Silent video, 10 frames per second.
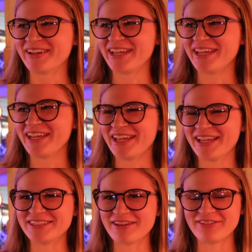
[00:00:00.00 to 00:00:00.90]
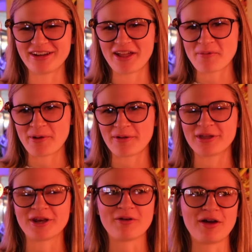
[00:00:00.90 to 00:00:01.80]
we, David and I are probably
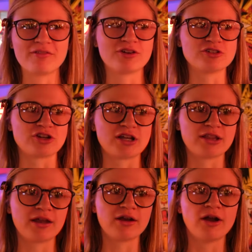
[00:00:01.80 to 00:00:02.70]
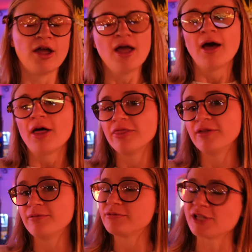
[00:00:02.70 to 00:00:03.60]
gonna go out for a drink later
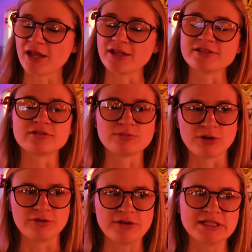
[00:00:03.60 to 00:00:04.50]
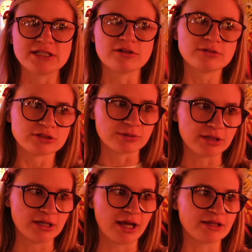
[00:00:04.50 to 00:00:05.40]
the day is improving. Dinner was
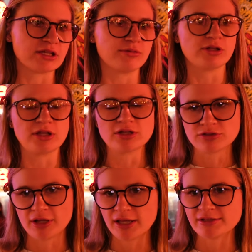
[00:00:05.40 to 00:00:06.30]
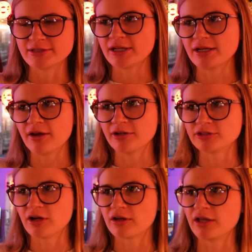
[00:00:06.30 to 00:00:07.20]
really nice. I really enjoyed like sitting down and
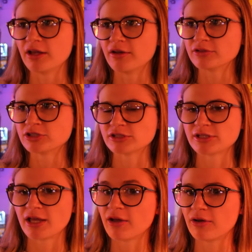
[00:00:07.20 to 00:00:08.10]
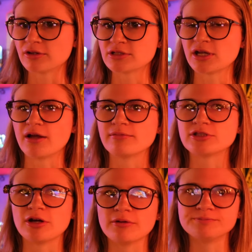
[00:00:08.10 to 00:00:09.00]
talking and it was just like a good time.
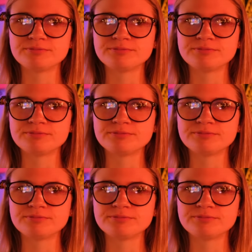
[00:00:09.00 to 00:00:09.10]
So